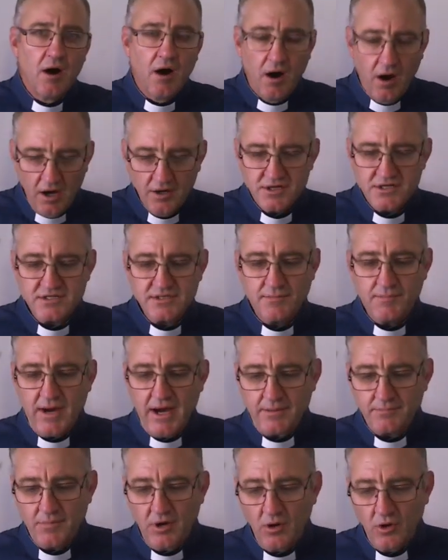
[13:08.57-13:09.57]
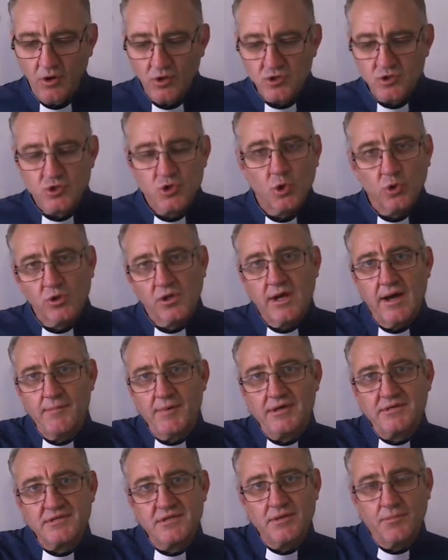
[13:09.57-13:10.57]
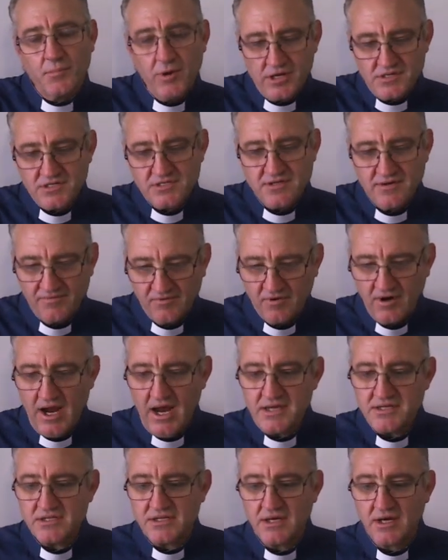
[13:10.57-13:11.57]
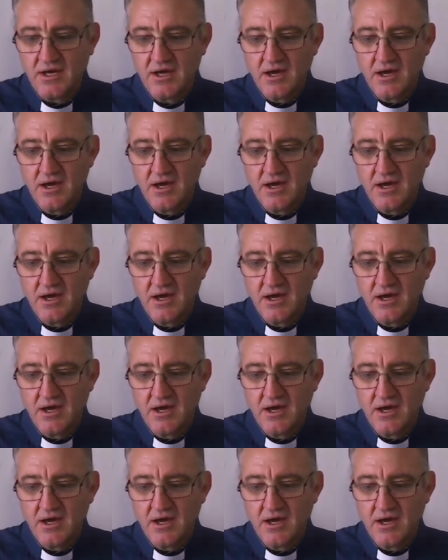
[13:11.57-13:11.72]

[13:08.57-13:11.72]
honest about my own shortcomings in the presence of Christ,